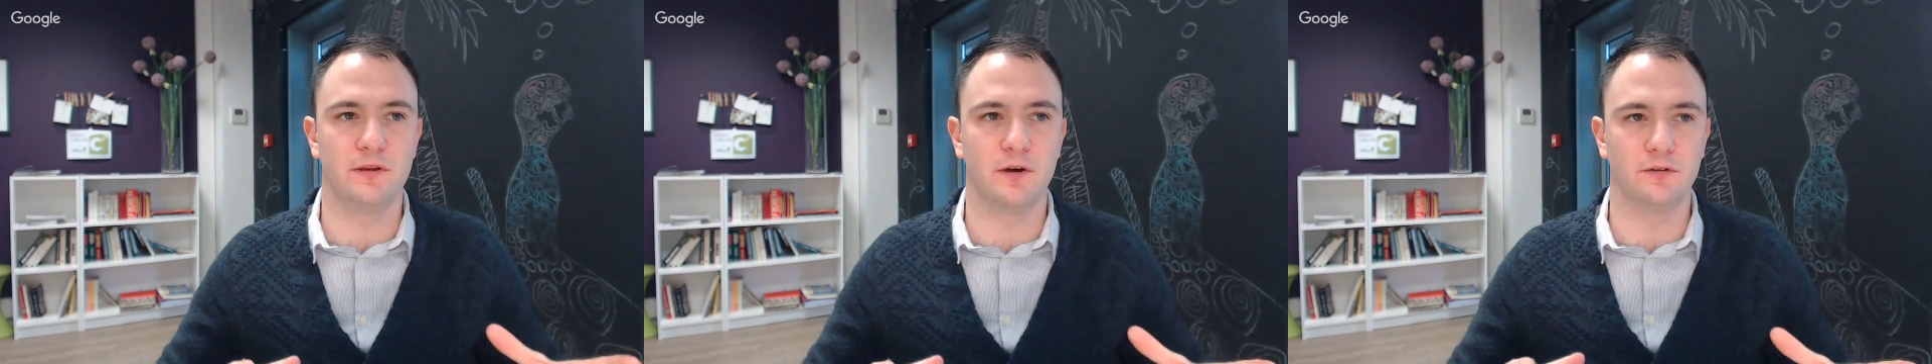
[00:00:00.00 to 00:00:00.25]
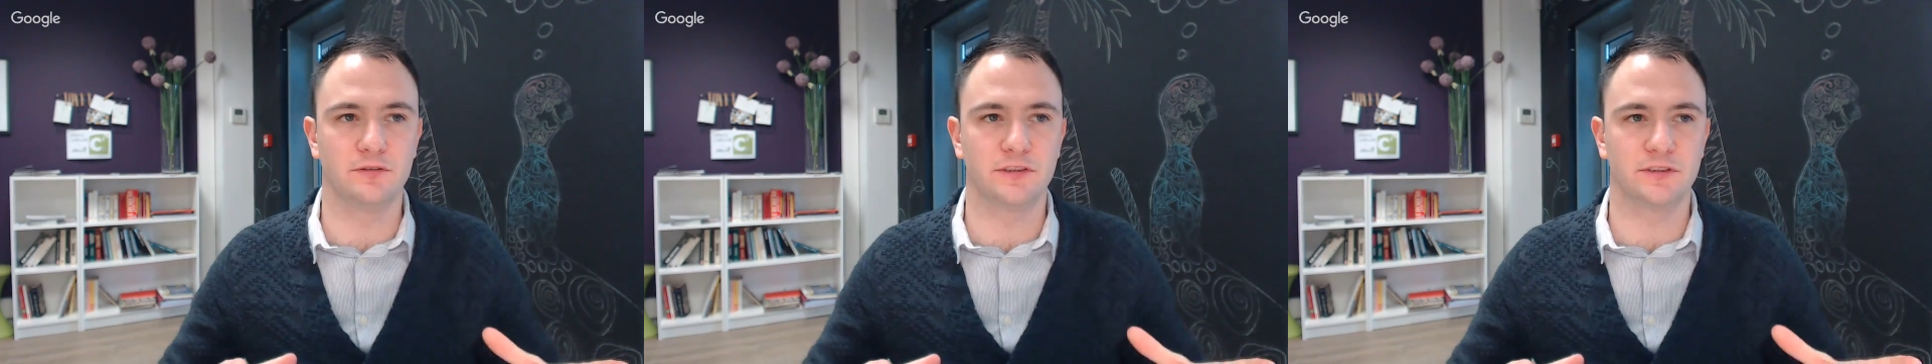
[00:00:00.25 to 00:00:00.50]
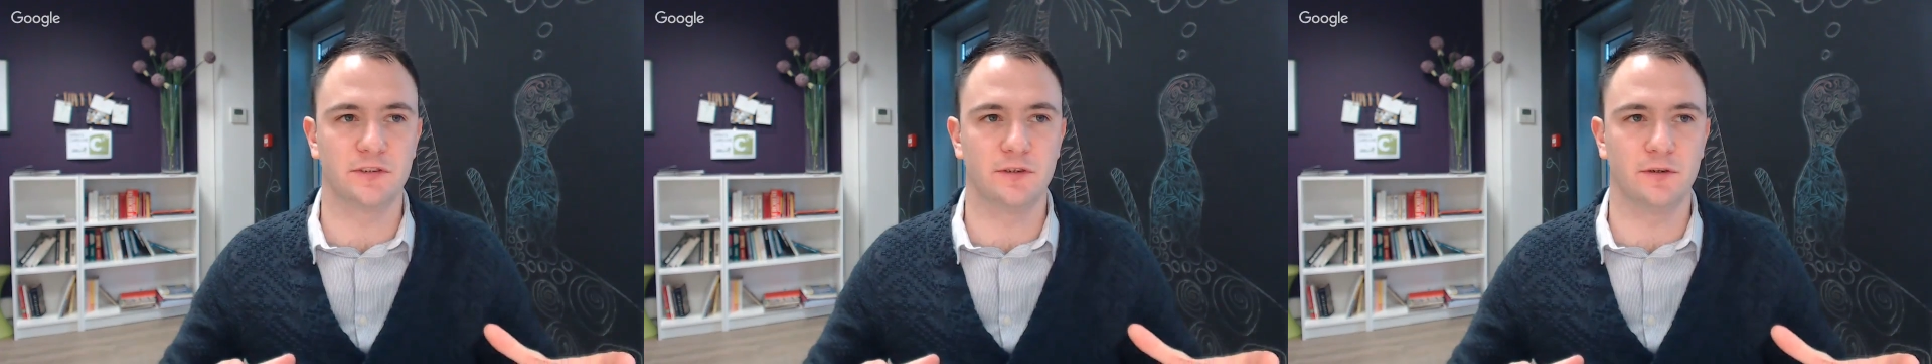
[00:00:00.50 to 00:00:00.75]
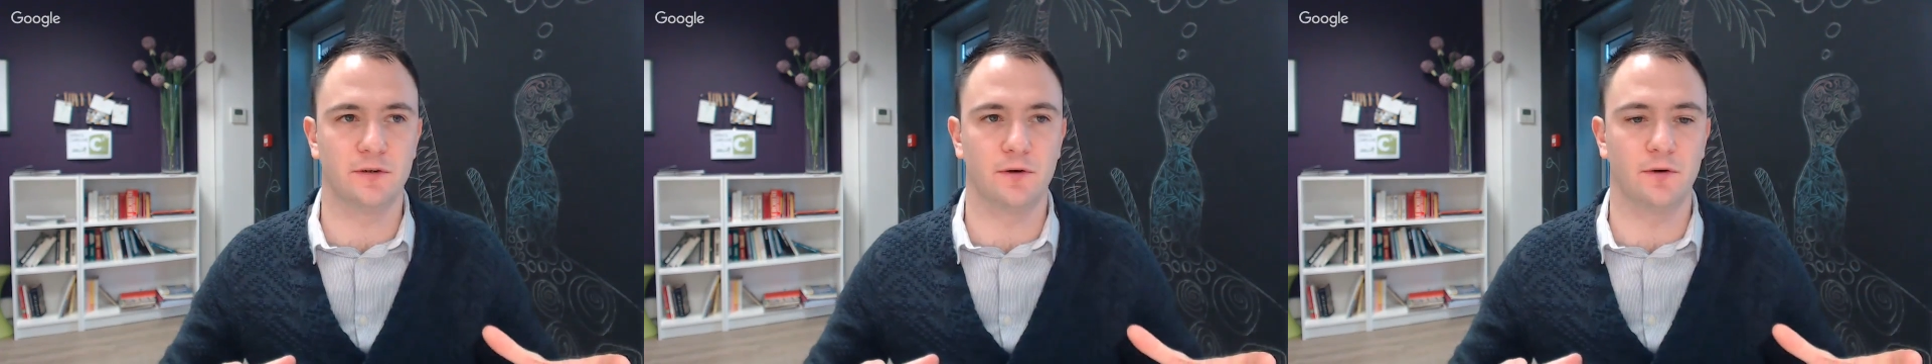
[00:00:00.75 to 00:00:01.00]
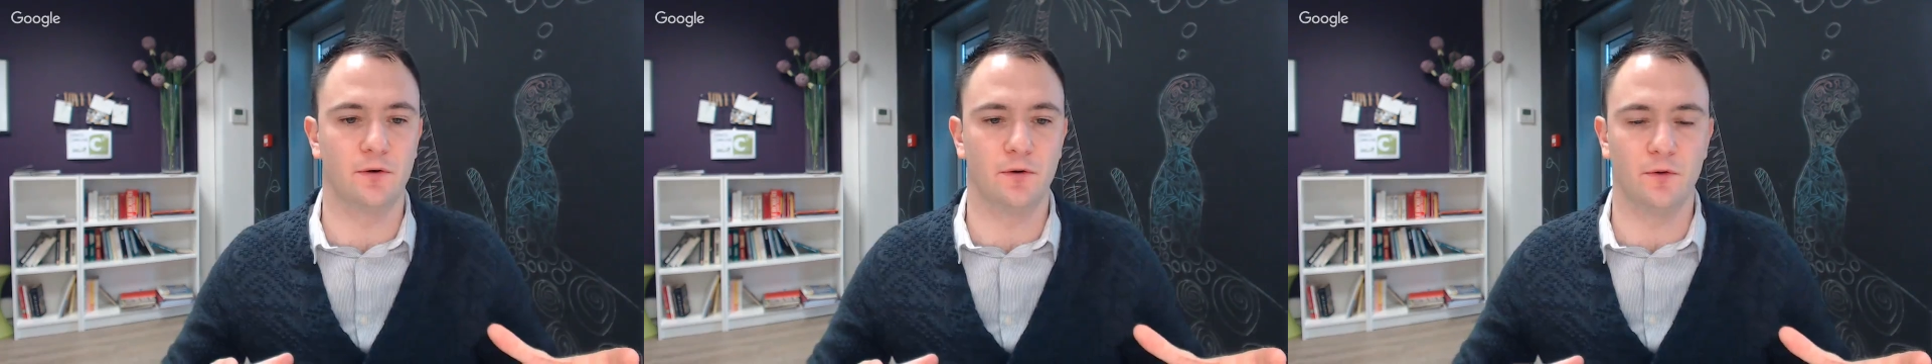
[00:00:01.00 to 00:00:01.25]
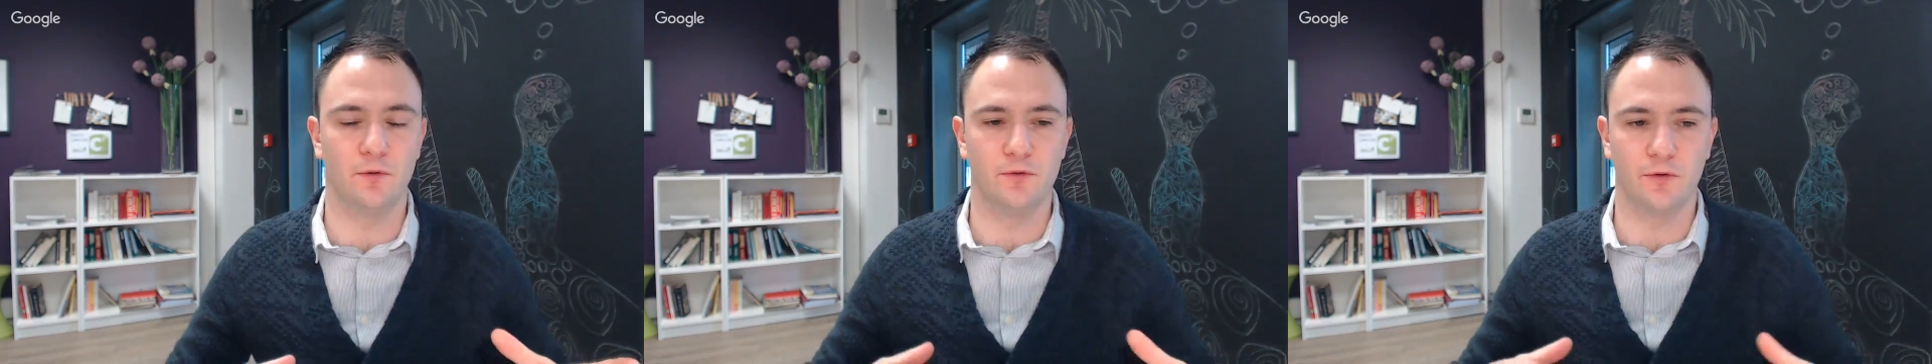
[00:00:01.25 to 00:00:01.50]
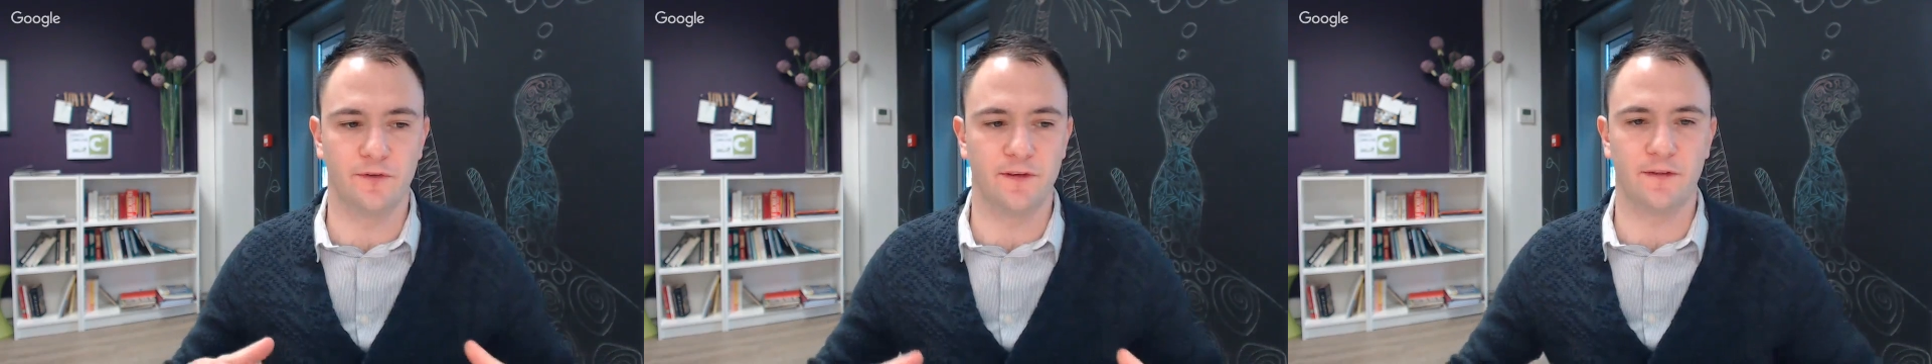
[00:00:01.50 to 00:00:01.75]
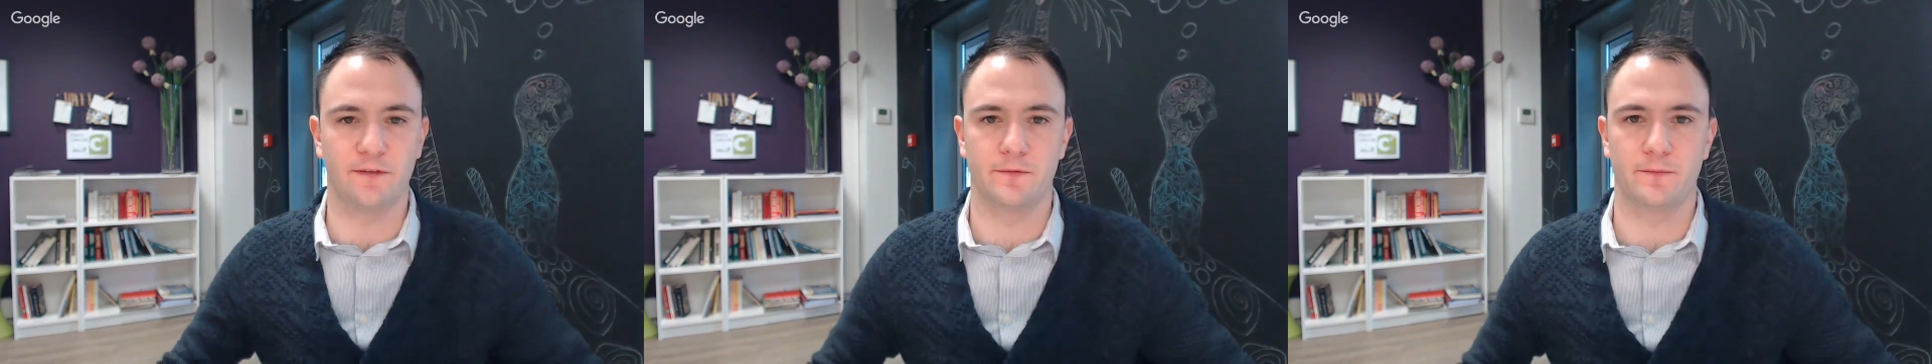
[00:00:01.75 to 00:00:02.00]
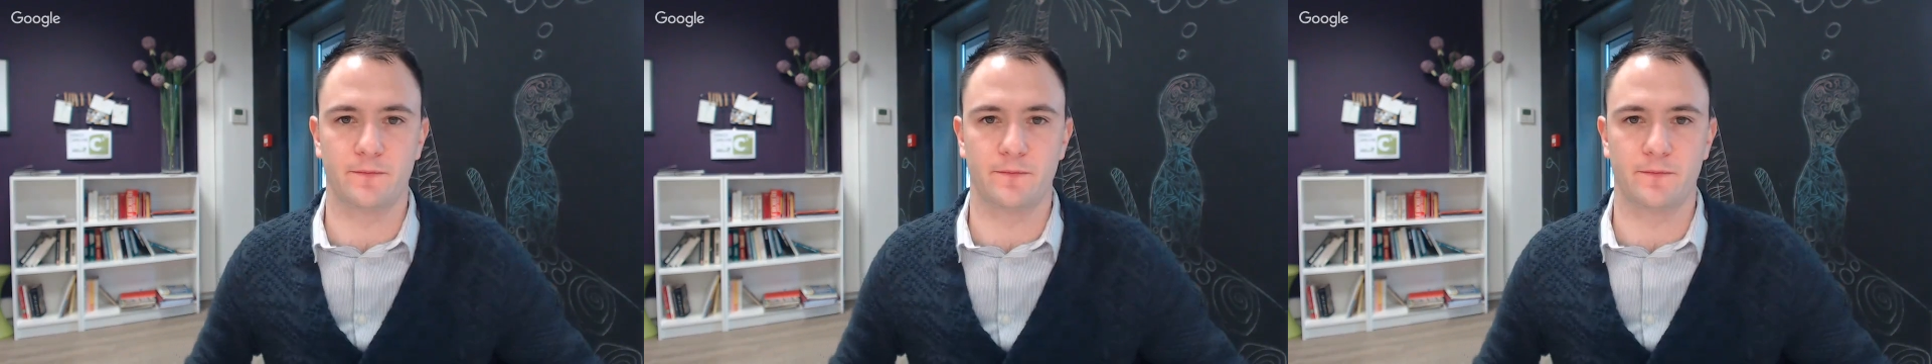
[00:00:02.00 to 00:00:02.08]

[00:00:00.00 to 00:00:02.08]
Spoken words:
launched, or not yet?